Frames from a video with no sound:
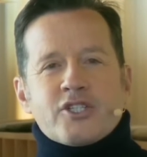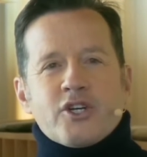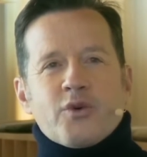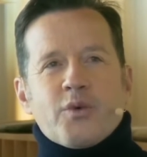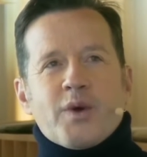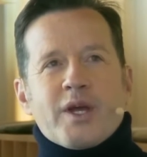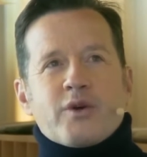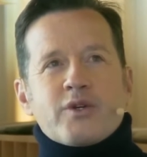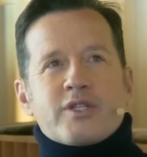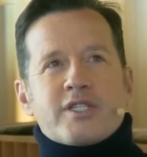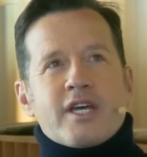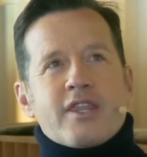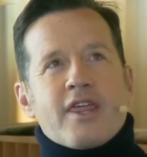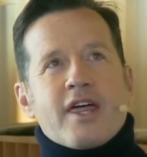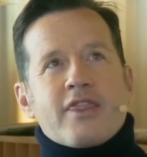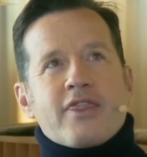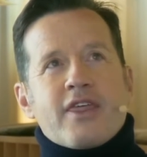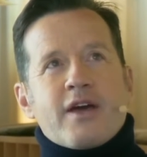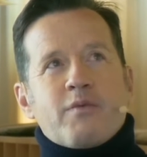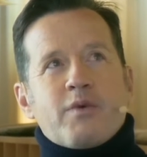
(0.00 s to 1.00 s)
So we could say
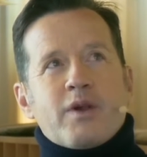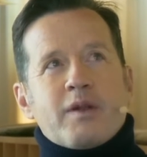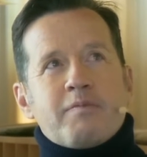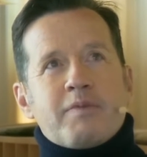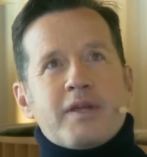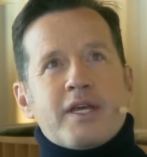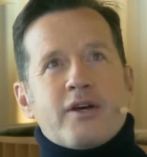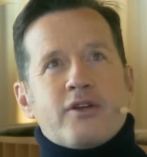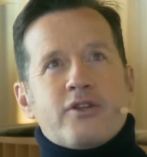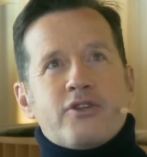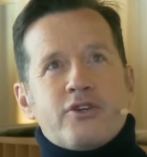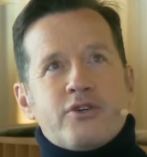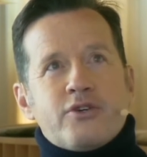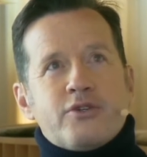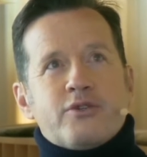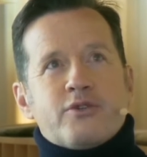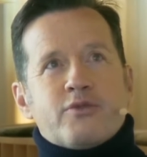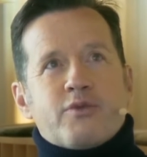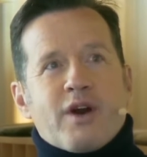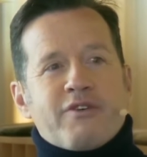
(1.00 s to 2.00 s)
that there will be a
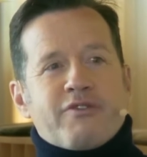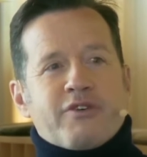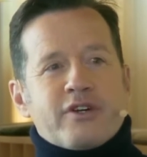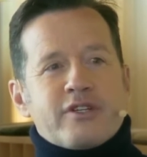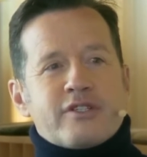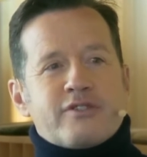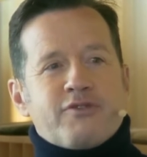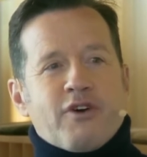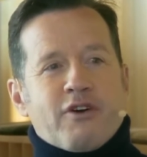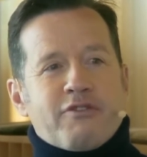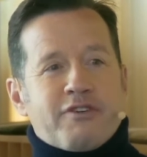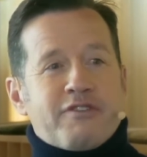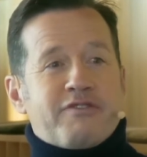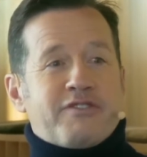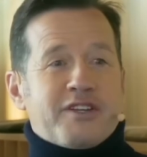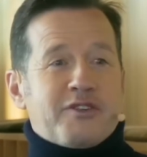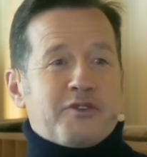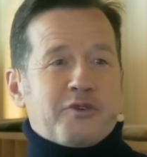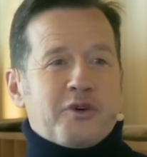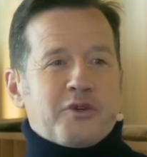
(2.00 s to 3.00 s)
new reference for
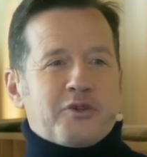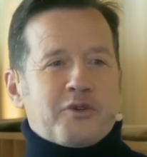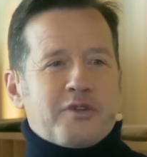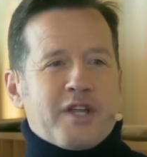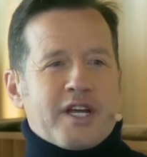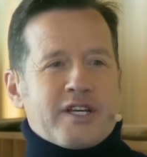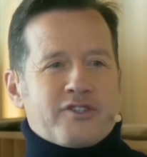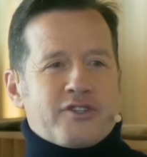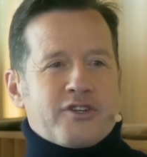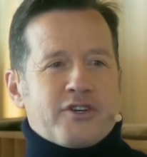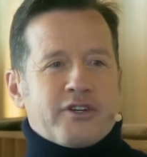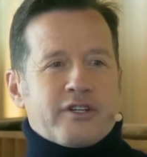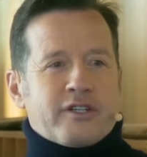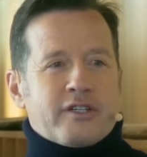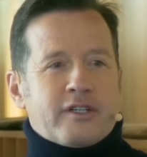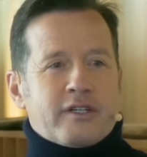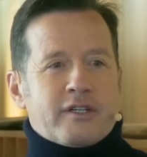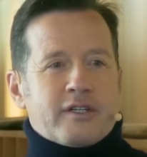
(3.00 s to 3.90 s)
15202 next year.